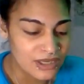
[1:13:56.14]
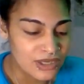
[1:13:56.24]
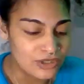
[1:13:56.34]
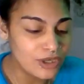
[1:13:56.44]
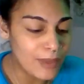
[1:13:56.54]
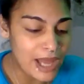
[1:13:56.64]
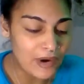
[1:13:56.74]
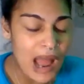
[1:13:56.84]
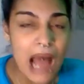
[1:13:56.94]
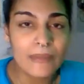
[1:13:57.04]
no matter
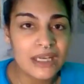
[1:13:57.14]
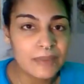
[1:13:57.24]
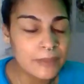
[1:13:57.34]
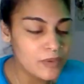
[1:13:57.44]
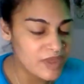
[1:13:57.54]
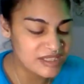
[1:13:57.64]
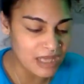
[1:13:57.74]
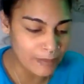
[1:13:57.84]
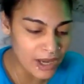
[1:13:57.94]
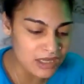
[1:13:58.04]
how many people they
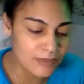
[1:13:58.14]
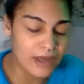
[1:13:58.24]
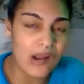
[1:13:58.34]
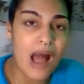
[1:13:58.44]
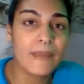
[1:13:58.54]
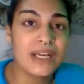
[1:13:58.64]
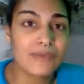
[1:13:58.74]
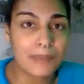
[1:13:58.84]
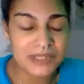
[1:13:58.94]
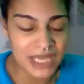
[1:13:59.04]
step on, no matter how many
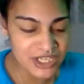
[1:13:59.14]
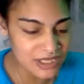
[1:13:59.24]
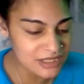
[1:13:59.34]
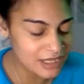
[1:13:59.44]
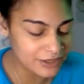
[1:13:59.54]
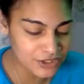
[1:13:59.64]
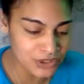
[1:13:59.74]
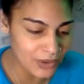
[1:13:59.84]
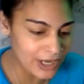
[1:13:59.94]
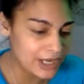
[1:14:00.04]
reputations they
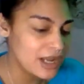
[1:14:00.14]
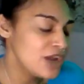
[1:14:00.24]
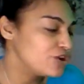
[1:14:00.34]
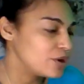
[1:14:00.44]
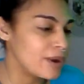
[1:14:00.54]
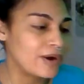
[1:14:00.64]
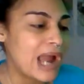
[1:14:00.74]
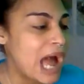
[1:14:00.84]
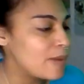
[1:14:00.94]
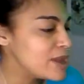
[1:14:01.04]
destroy, no matter
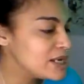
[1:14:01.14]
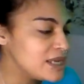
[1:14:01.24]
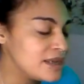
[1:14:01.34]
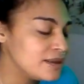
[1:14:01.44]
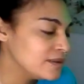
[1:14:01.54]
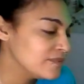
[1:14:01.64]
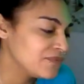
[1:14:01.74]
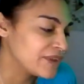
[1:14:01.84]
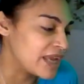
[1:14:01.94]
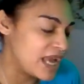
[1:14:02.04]
how many,
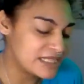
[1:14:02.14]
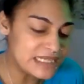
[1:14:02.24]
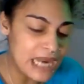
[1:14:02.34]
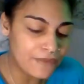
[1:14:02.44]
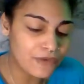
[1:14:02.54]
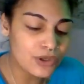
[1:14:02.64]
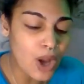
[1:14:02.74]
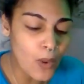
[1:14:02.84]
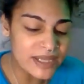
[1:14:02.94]
it's never going